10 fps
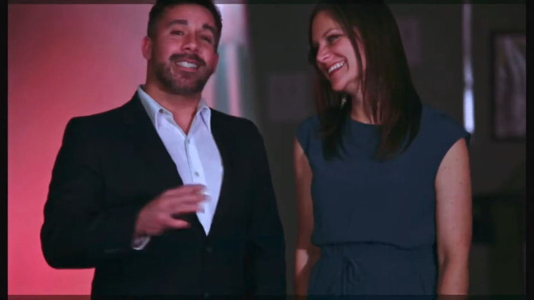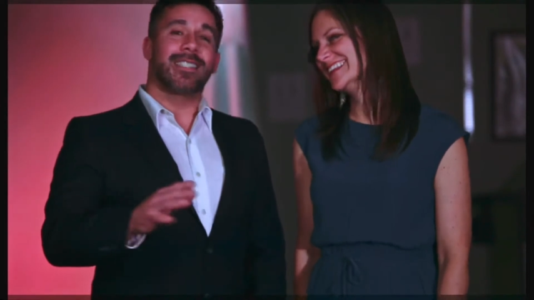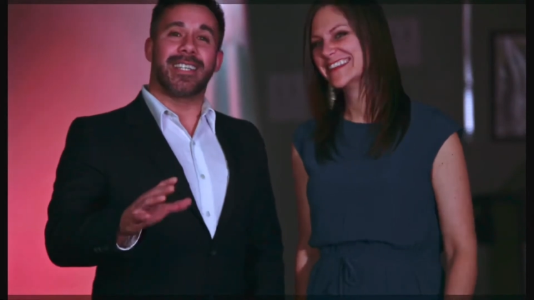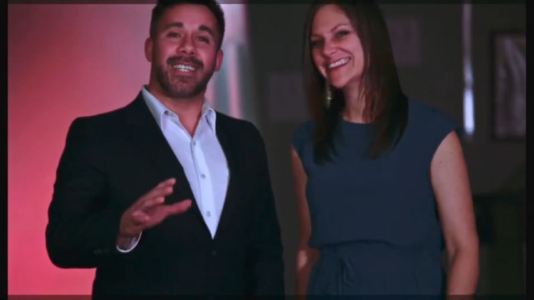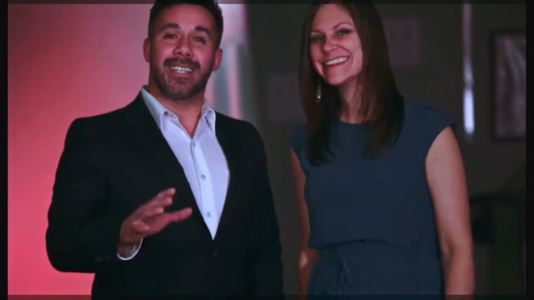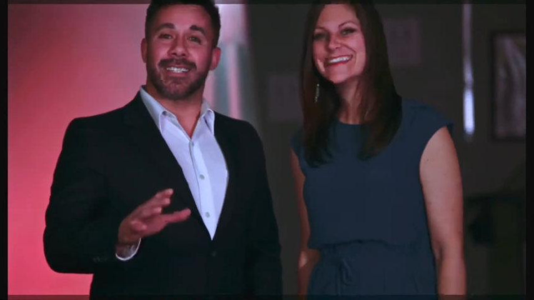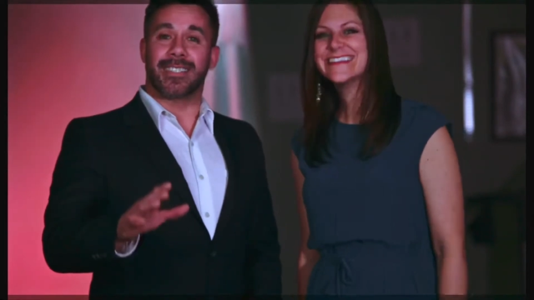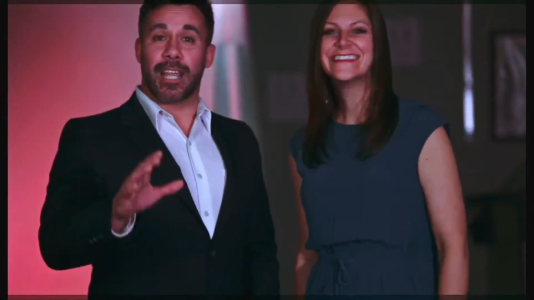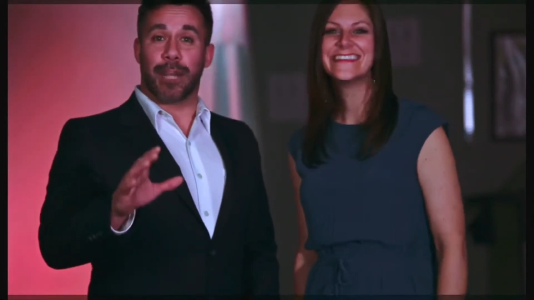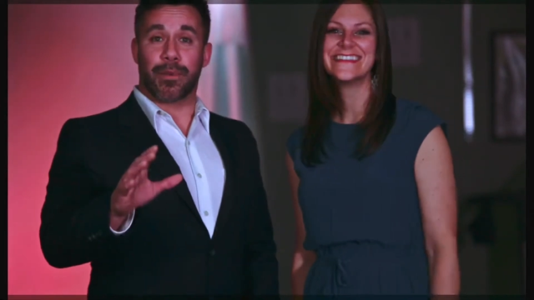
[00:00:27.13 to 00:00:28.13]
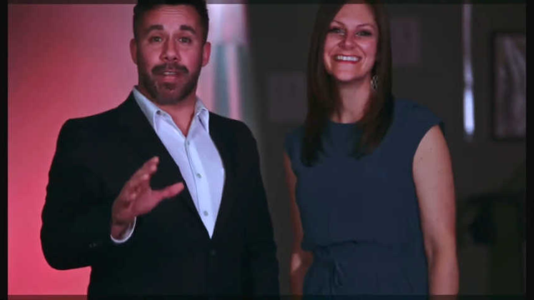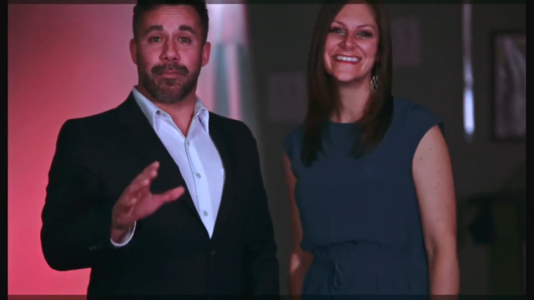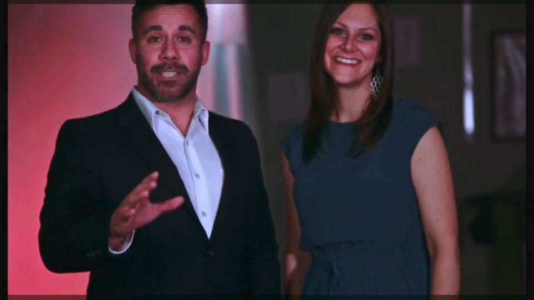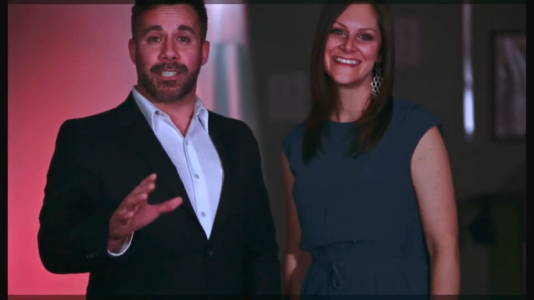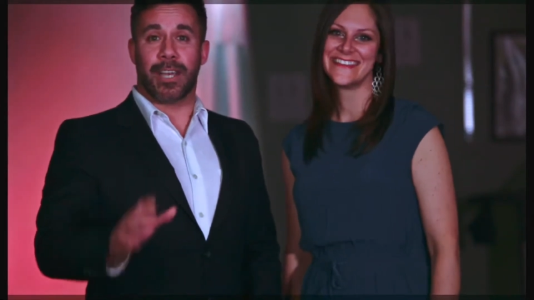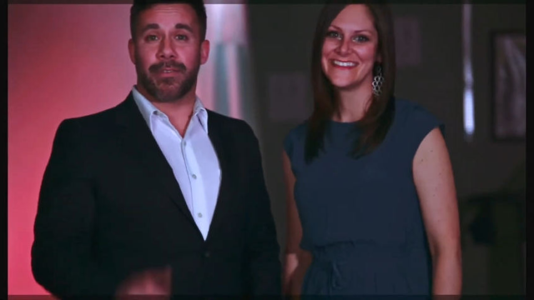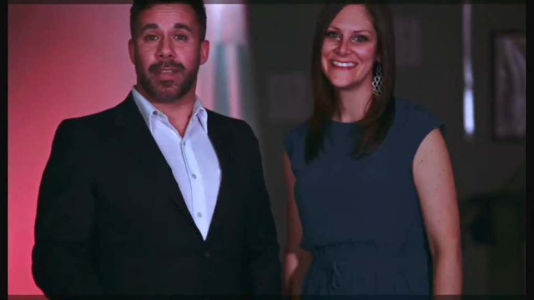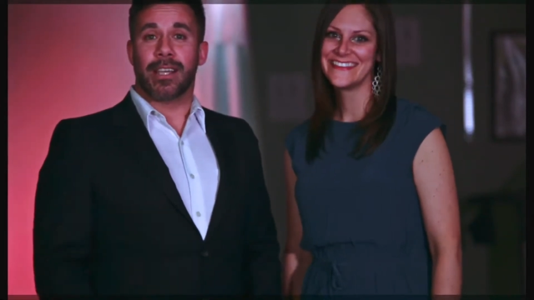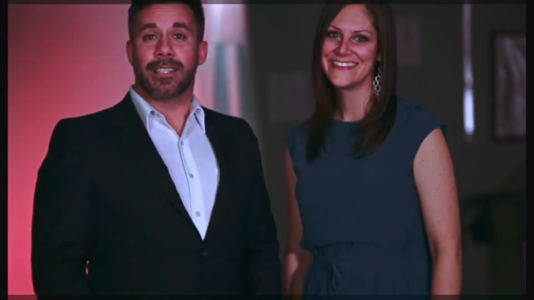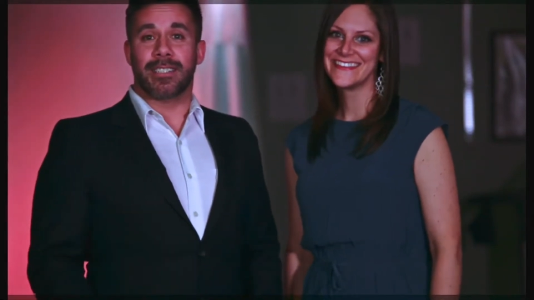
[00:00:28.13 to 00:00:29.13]
Speaker 1: She is a private chef.
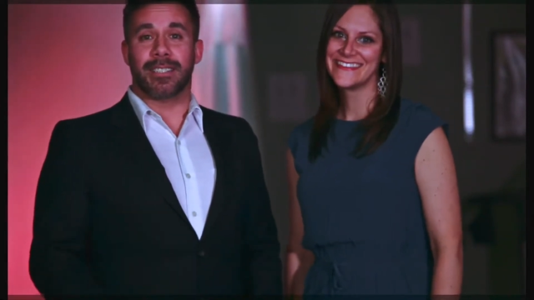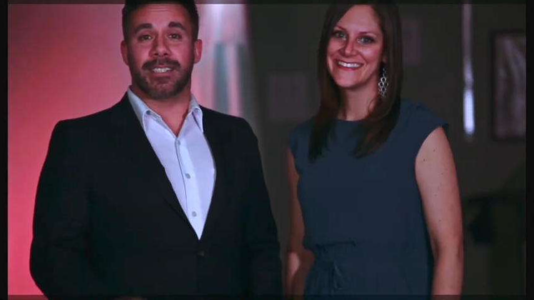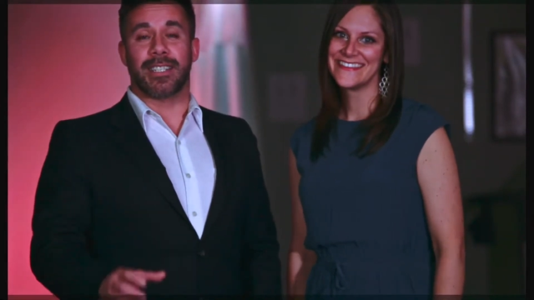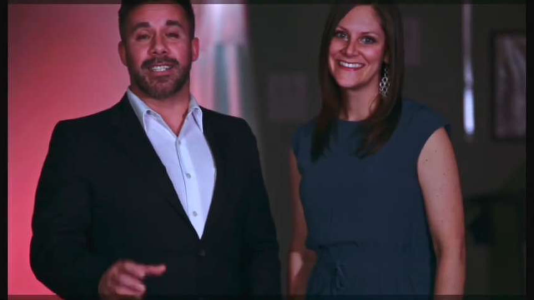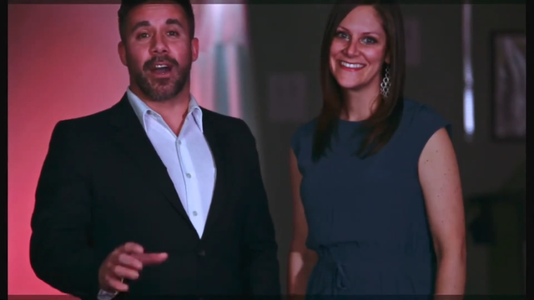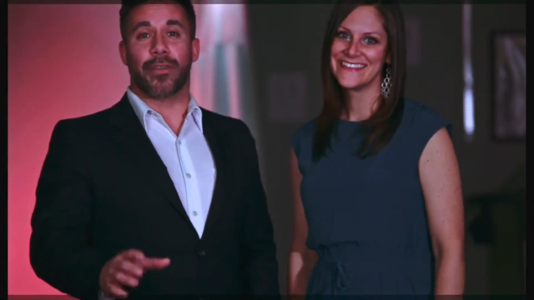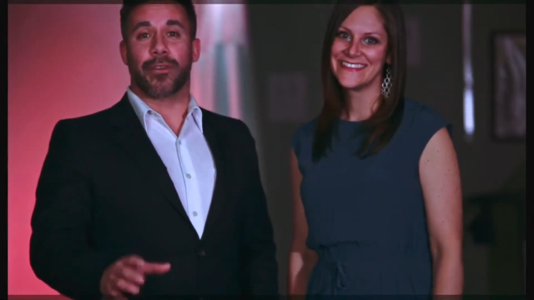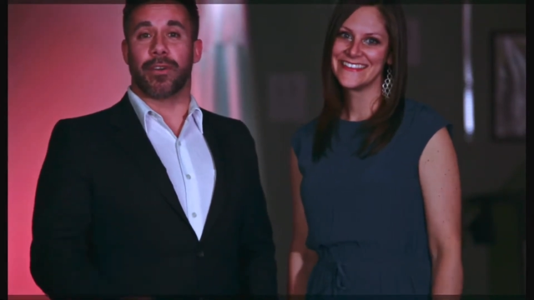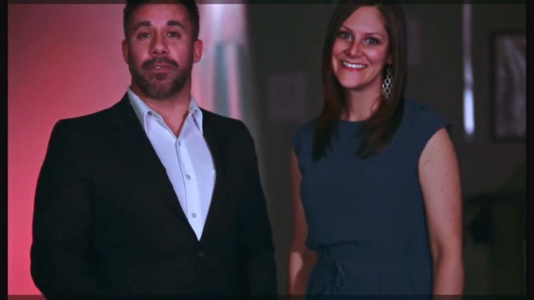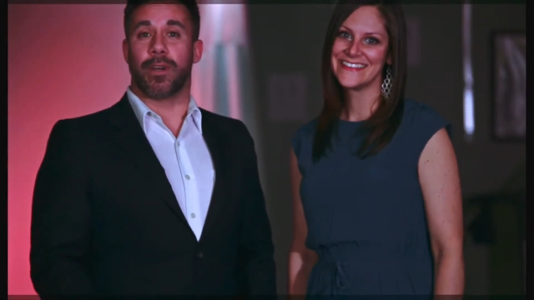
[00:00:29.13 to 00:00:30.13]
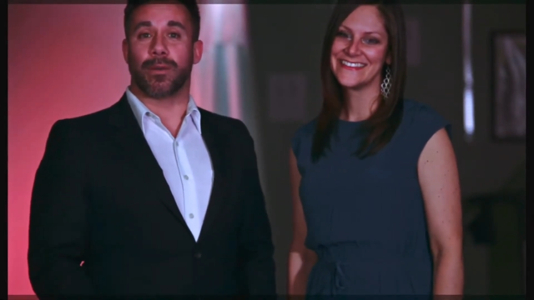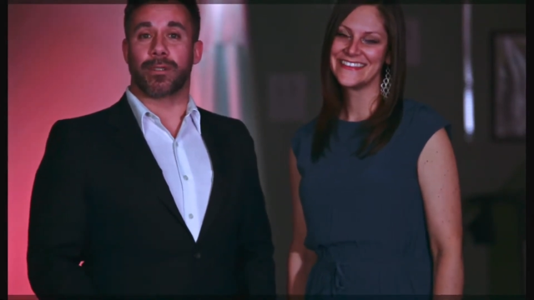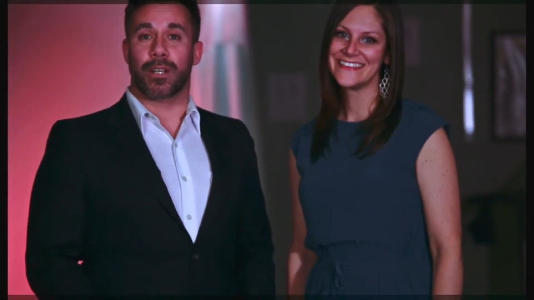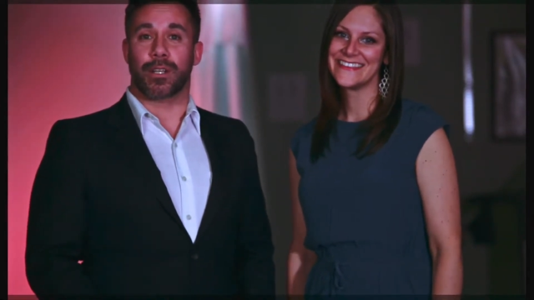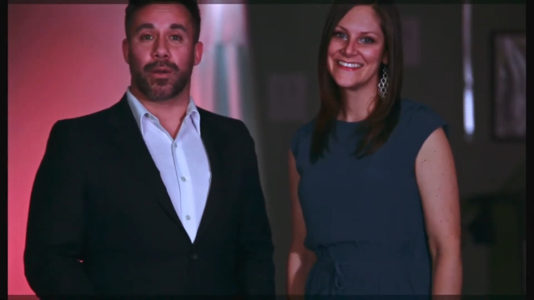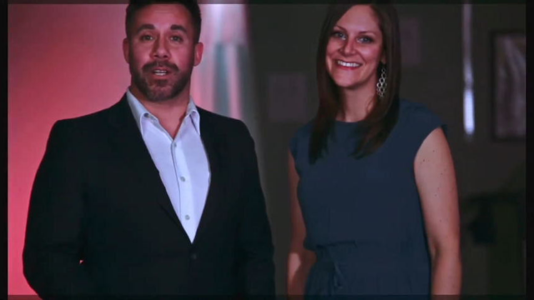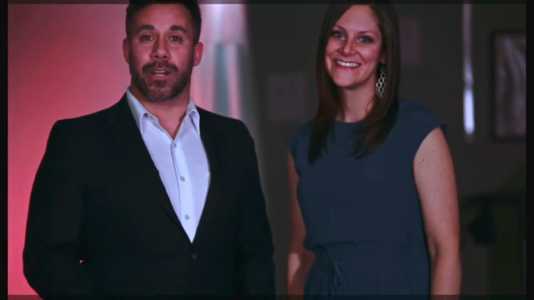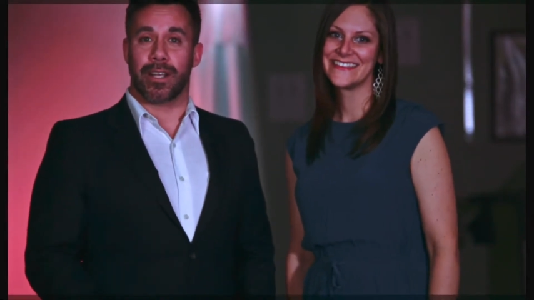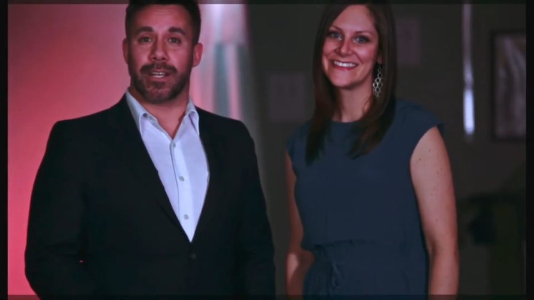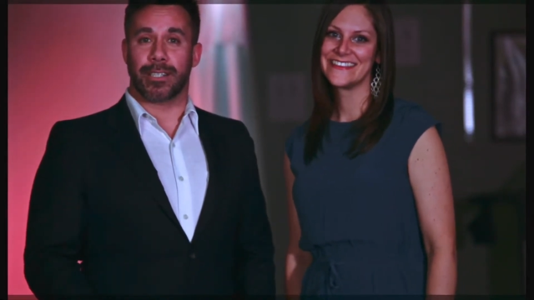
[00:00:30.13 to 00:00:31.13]
She is the author of an Ozark
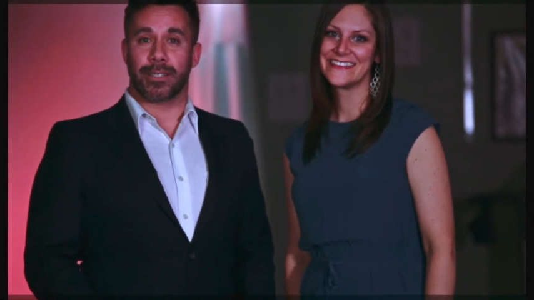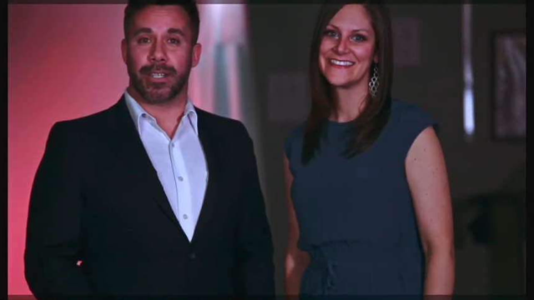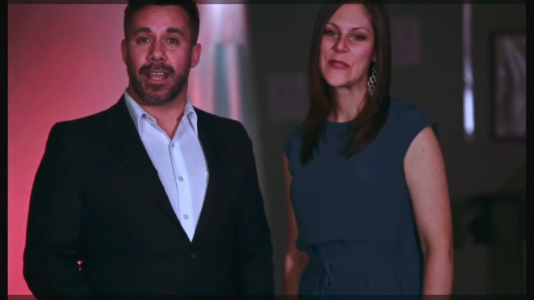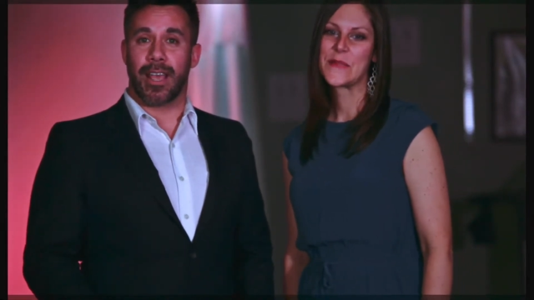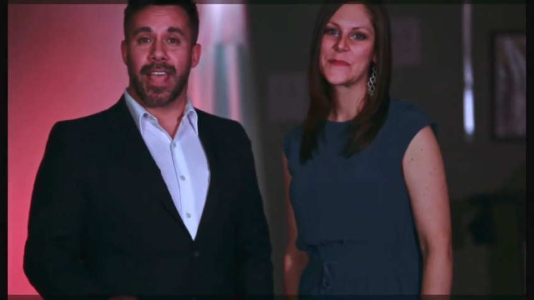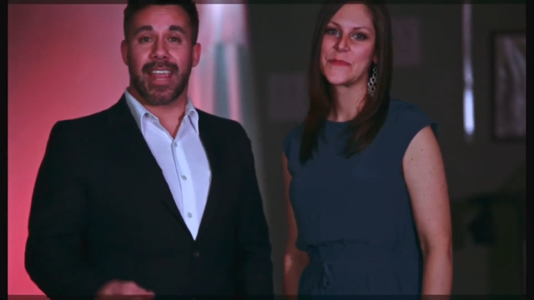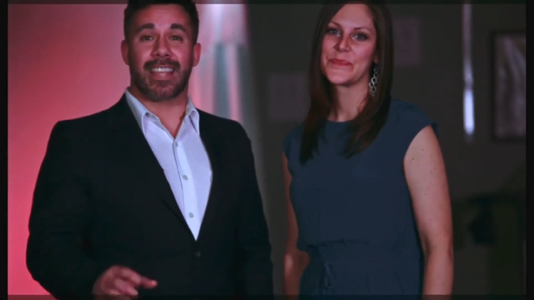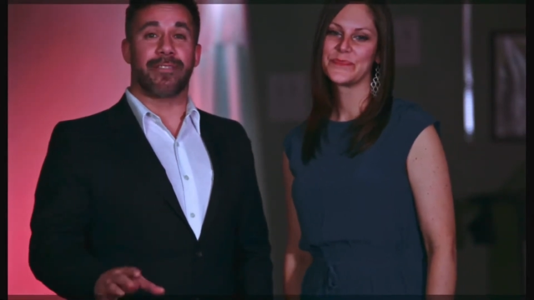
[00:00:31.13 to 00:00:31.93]
culinary history and